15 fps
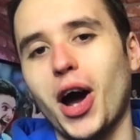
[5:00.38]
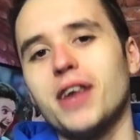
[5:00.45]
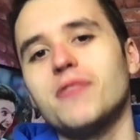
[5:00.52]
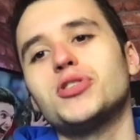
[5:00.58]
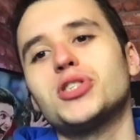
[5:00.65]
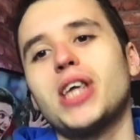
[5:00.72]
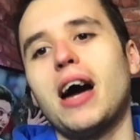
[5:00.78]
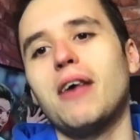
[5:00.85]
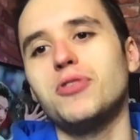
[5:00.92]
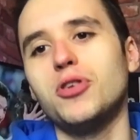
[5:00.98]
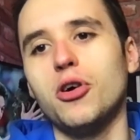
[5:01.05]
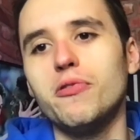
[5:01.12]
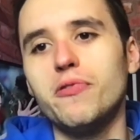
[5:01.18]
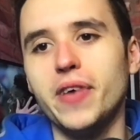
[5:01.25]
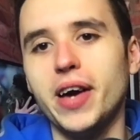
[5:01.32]
of just have
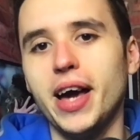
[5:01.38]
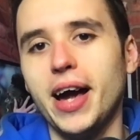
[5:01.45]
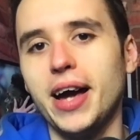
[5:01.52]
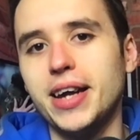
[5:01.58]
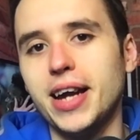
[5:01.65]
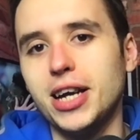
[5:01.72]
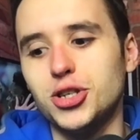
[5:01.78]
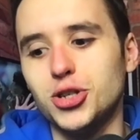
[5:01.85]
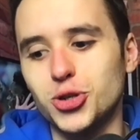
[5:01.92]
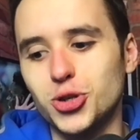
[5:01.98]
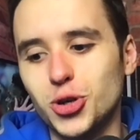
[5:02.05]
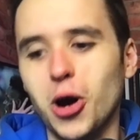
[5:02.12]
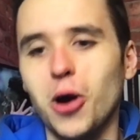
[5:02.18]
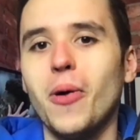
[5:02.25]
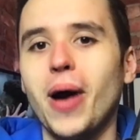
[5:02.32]
no fear and they
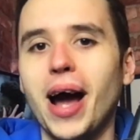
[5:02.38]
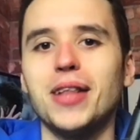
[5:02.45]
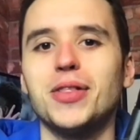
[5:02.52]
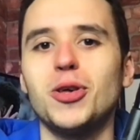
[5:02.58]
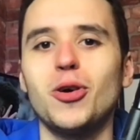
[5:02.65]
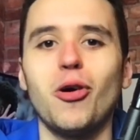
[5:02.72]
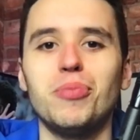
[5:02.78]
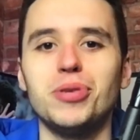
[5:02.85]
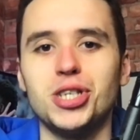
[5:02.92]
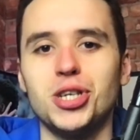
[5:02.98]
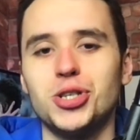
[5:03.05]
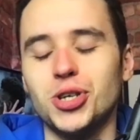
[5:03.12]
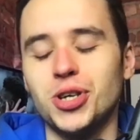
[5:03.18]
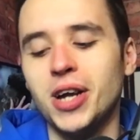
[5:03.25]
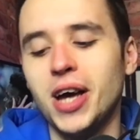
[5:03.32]
just go at the
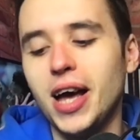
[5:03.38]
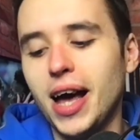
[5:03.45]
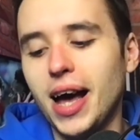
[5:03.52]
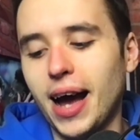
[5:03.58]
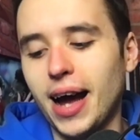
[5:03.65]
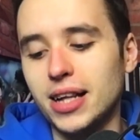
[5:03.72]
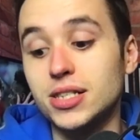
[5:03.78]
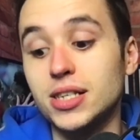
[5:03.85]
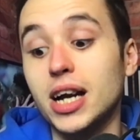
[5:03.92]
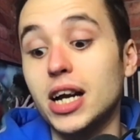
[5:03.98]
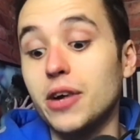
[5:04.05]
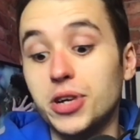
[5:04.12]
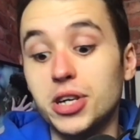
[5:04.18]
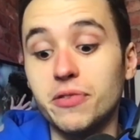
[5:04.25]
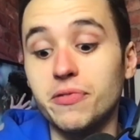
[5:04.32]
opposition. And
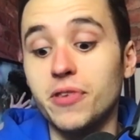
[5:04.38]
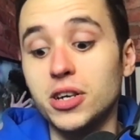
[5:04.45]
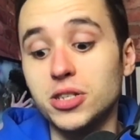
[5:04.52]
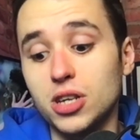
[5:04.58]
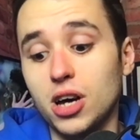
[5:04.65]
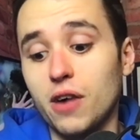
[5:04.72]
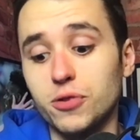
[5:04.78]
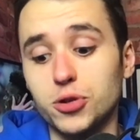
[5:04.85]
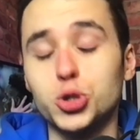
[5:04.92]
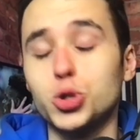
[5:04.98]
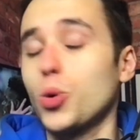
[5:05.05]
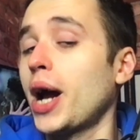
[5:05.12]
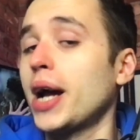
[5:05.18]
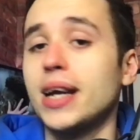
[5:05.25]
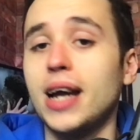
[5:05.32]
Saka in the first half was
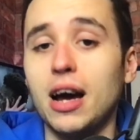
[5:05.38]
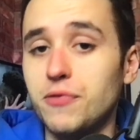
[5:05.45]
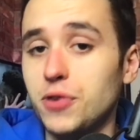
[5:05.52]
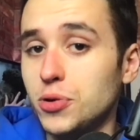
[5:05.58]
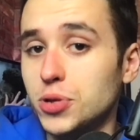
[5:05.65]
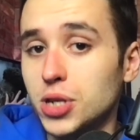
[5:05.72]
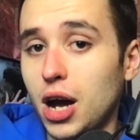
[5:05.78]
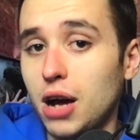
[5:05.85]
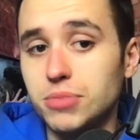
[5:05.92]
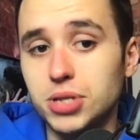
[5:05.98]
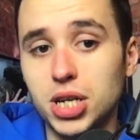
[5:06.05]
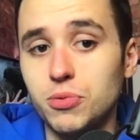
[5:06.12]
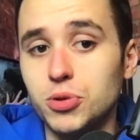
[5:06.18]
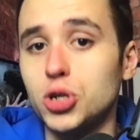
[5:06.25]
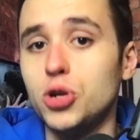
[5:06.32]
trying that a few times
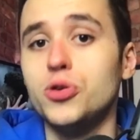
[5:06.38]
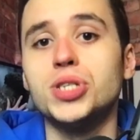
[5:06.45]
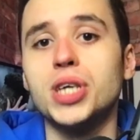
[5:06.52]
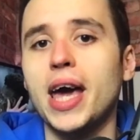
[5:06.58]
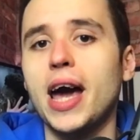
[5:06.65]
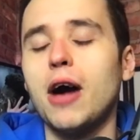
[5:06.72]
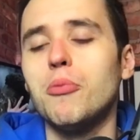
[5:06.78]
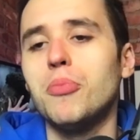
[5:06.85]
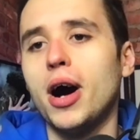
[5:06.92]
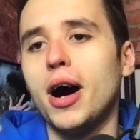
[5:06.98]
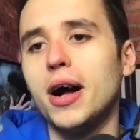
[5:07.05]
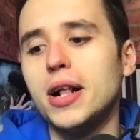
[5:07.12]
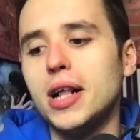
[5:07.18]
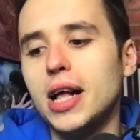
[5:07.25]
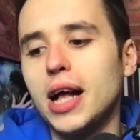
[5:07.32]
and he was losing out.
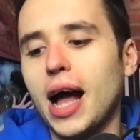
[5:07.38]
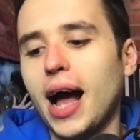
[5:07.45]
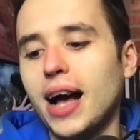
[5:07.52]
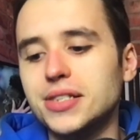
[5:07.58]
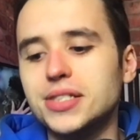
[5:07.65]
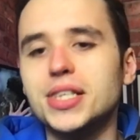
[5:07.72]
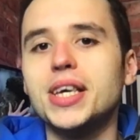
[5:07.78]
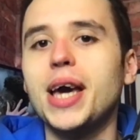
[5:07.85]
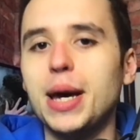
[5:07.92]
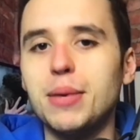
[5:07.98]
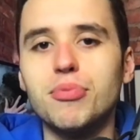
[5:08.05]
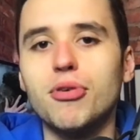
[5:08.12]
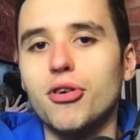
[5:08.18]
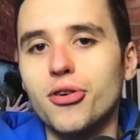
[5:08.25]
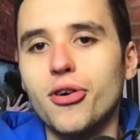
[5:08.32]
But as the game
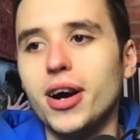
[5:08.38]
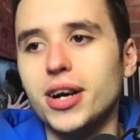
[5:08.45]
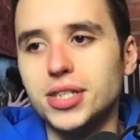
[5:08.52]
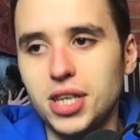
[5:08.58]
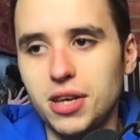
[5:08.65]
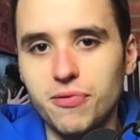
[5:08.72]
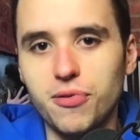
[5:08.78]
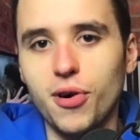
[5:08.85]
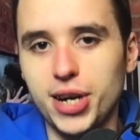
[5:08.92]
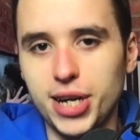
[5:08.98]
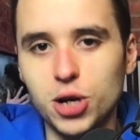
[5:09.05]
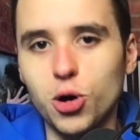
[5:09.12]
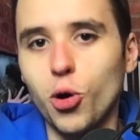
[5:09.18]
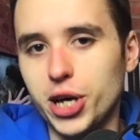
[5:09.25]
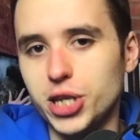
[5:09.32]
progressed, he
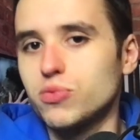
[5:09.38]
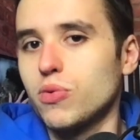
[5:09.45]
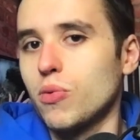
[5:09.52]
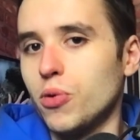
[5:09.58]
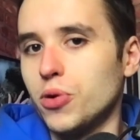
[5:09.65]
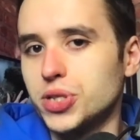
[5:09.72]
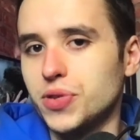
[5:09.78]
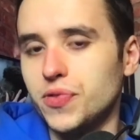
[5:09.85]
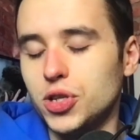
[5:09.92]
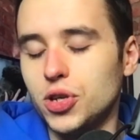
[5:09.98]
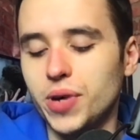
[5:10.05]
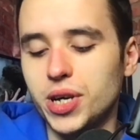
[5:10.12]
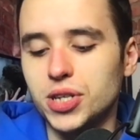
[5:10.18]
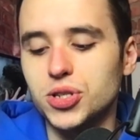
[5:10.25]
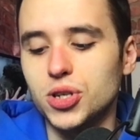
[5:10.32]
finally got his rewards for
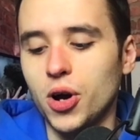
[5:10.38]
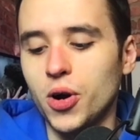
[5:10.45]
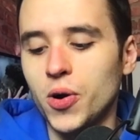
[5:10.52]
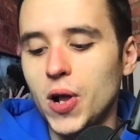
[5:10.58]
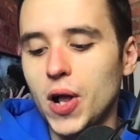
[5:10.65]
doing so.